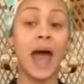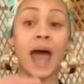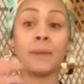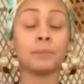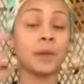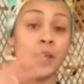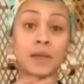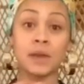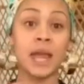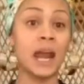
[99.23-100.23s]

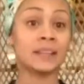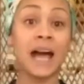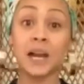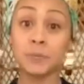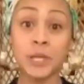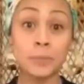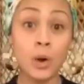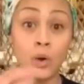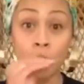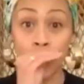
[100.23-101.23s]
and a lot of
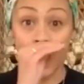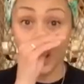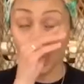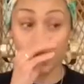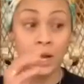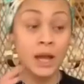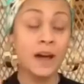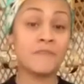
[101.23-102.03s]
people who are